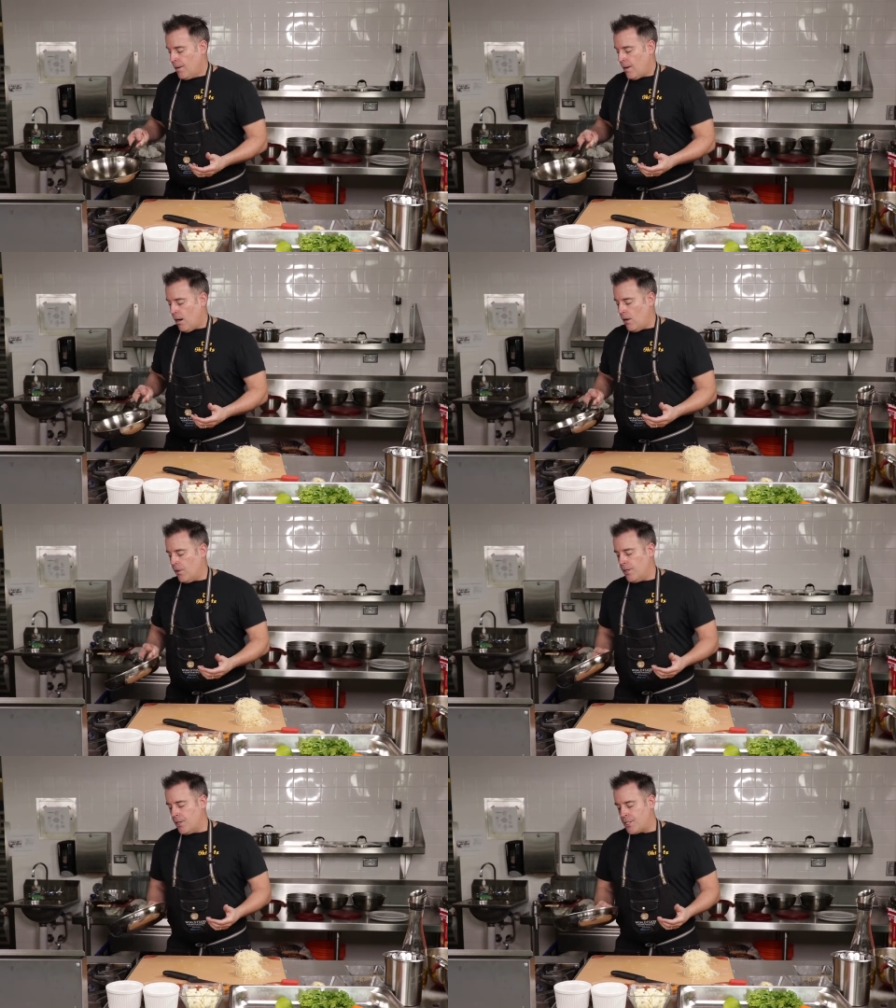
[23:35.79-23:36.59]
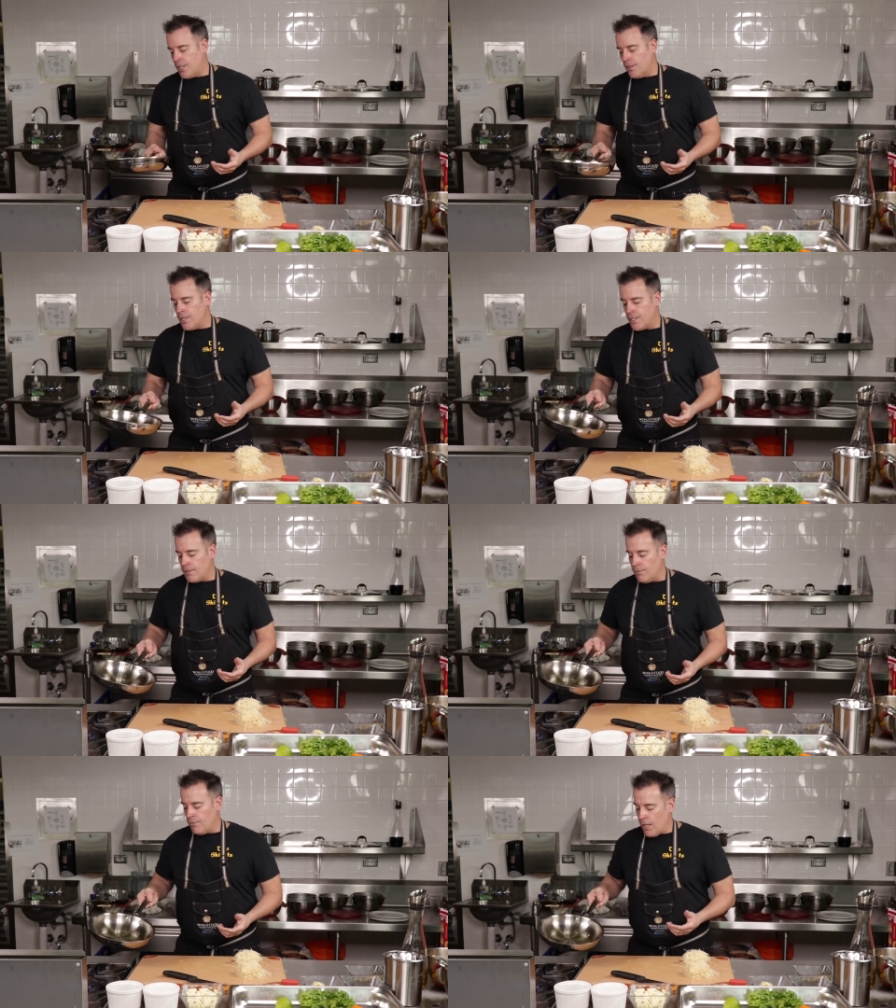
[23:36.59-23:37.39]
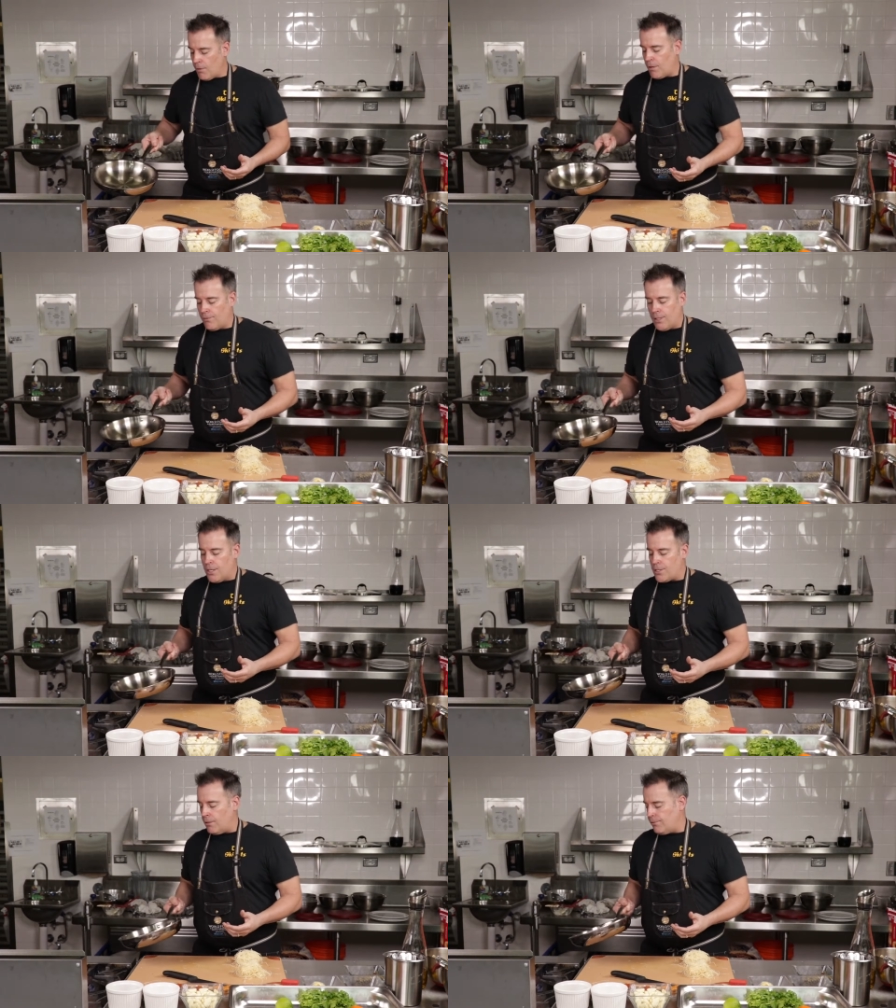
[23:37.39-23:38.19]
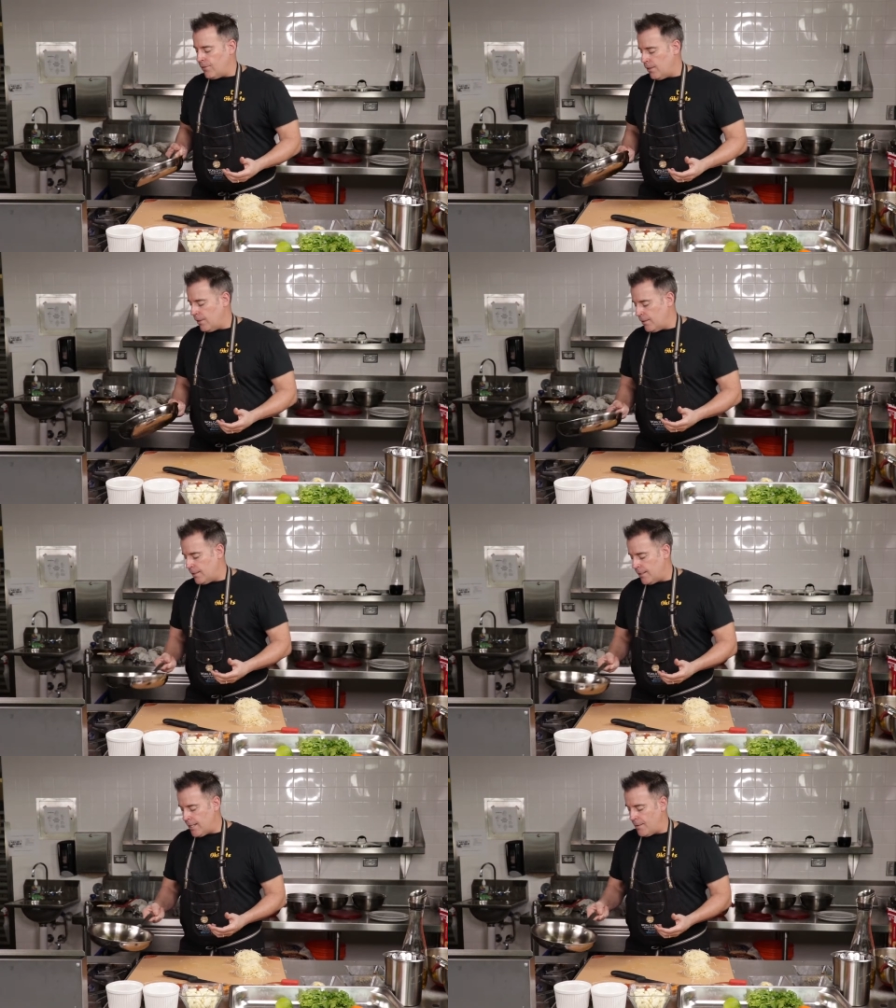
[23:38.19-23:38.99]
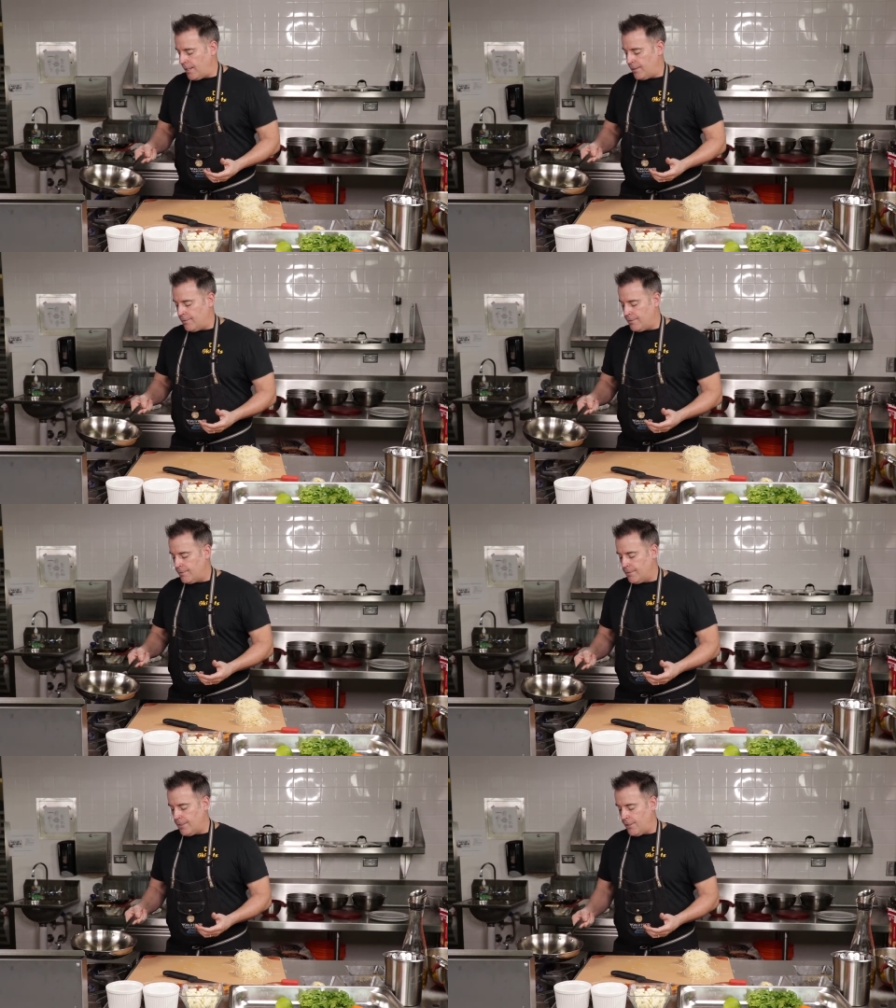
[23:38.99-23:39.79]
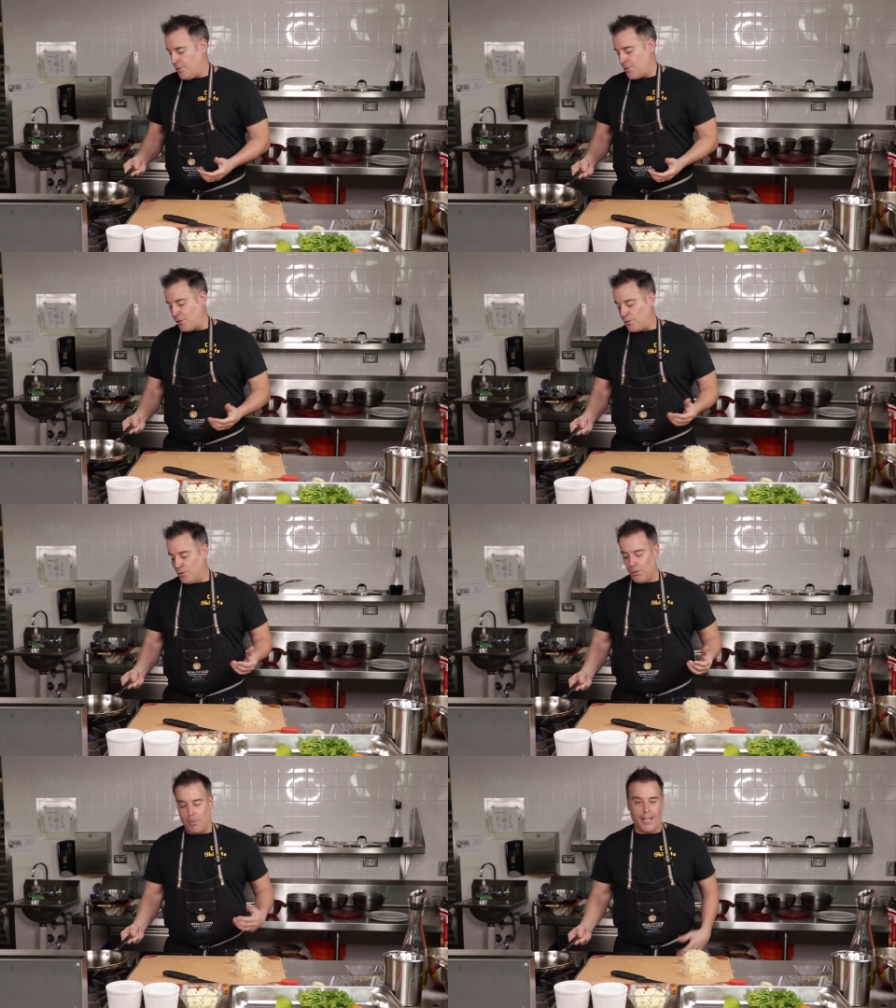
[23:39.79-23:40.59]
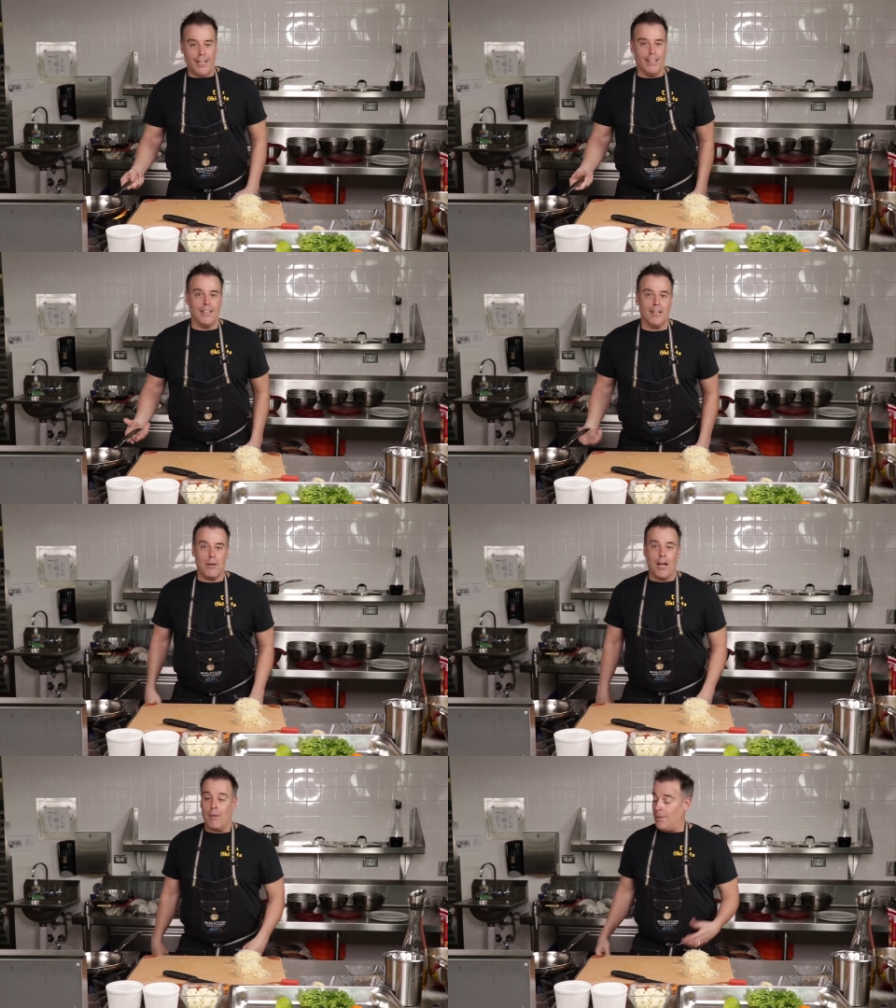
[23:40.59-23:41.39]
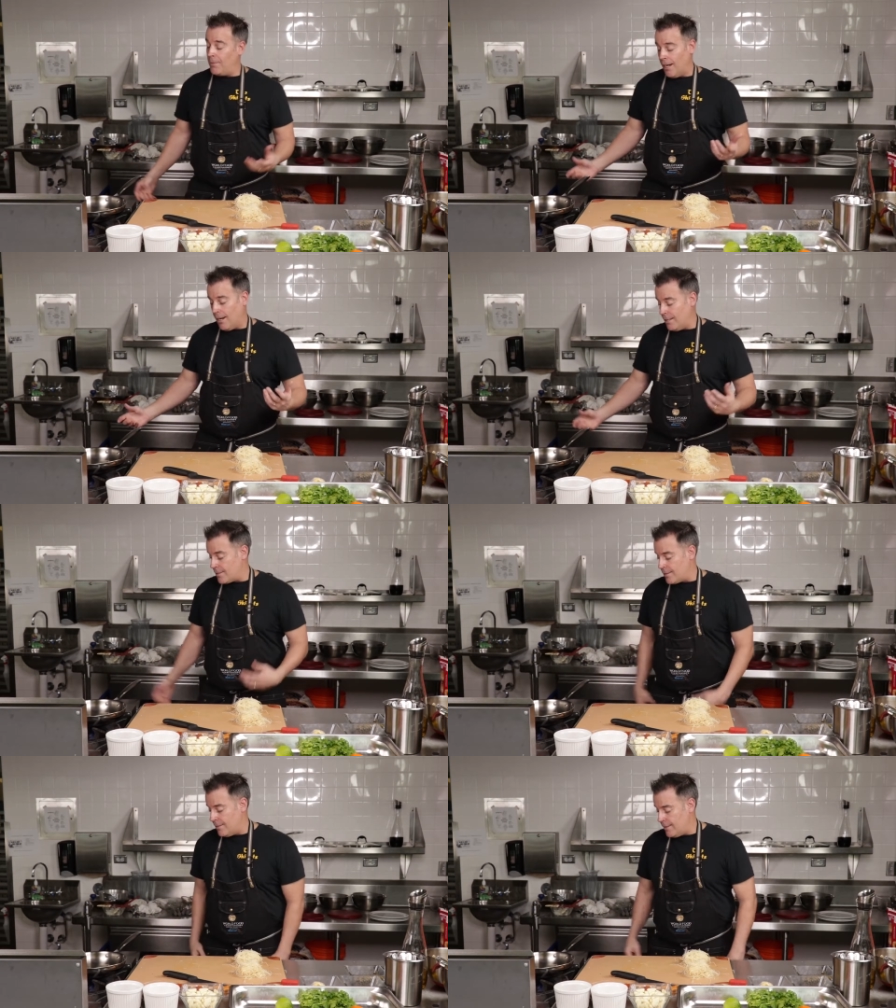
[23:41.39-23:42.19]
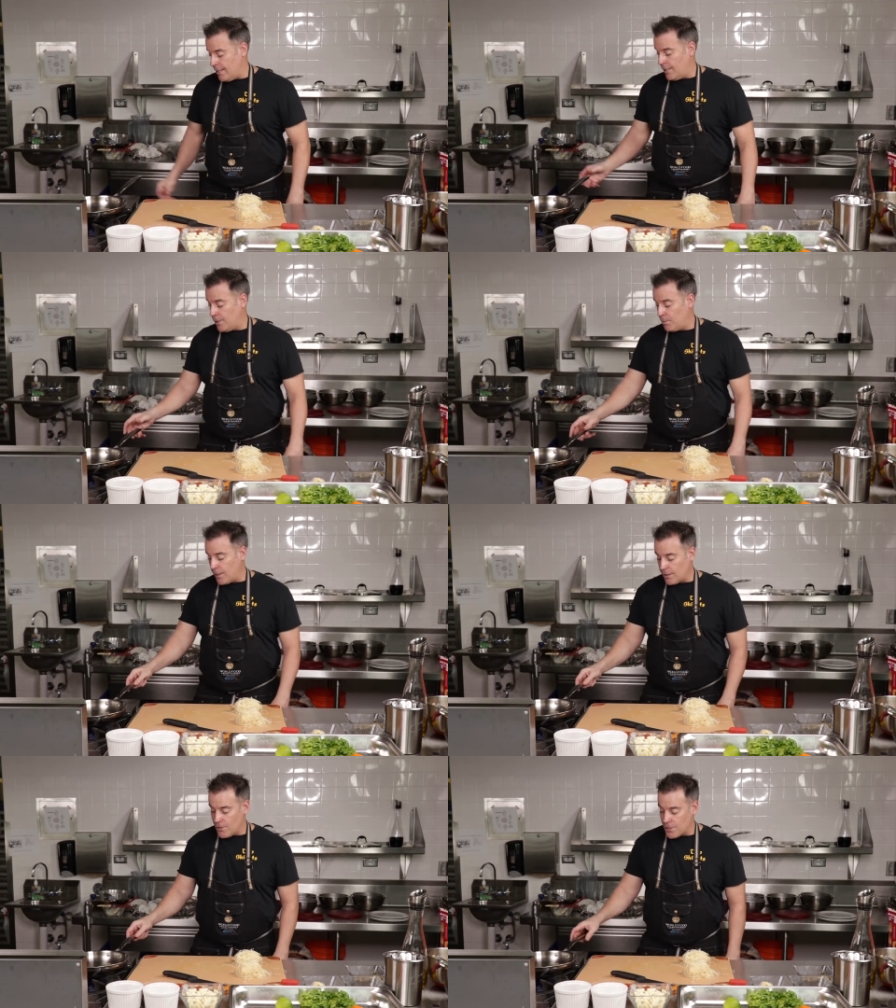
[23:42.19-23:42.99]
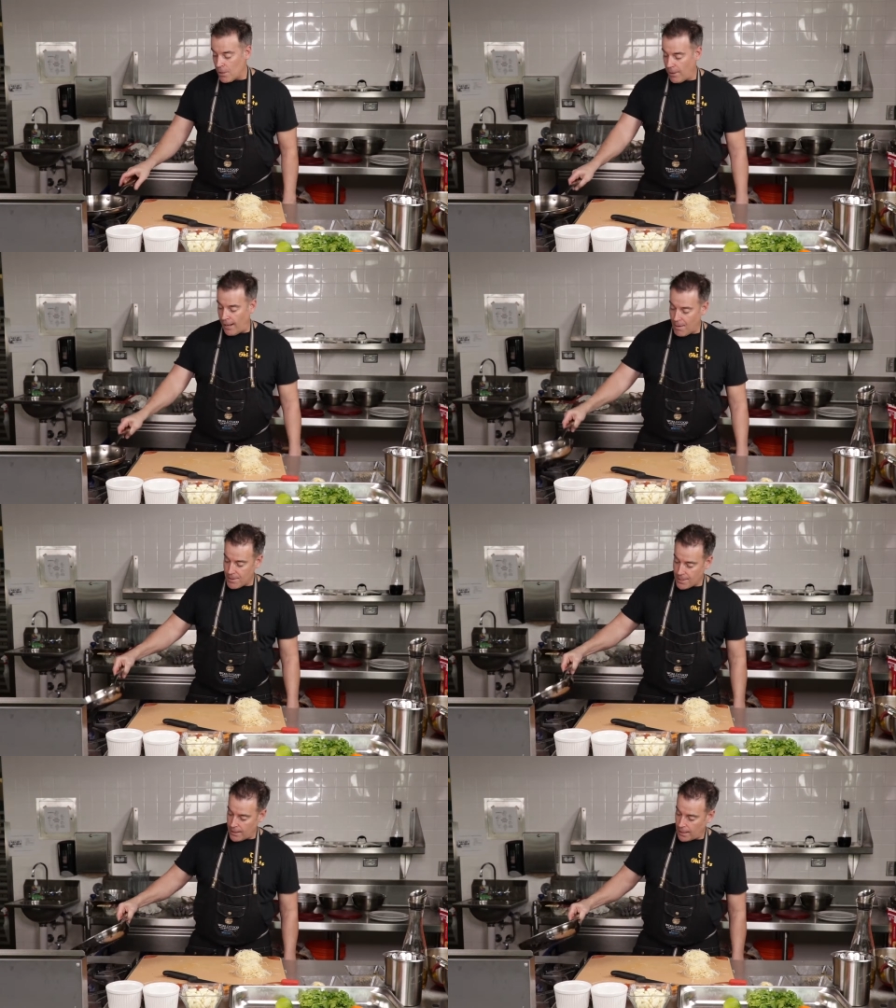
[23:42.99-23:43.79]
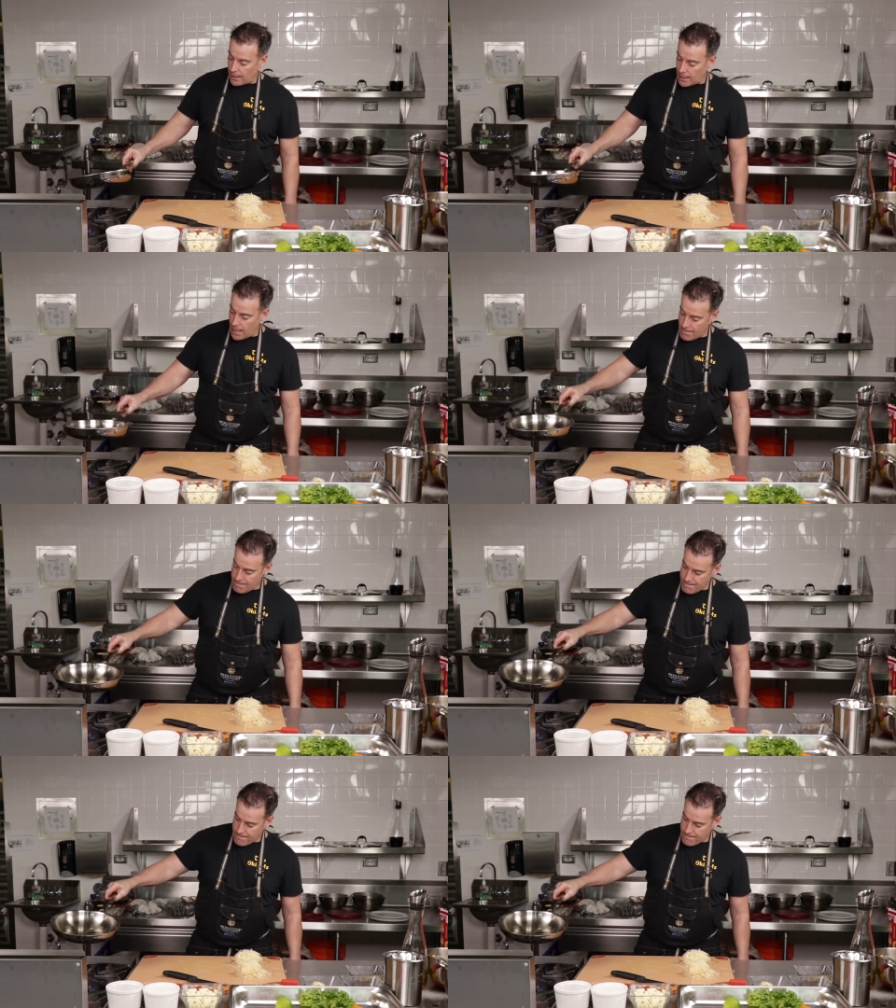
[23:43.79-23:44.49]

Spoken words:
All the series that we've done so far, I mean, they're just a cool pan. I'm gonna be honest. You can pick those up at Amazon.com.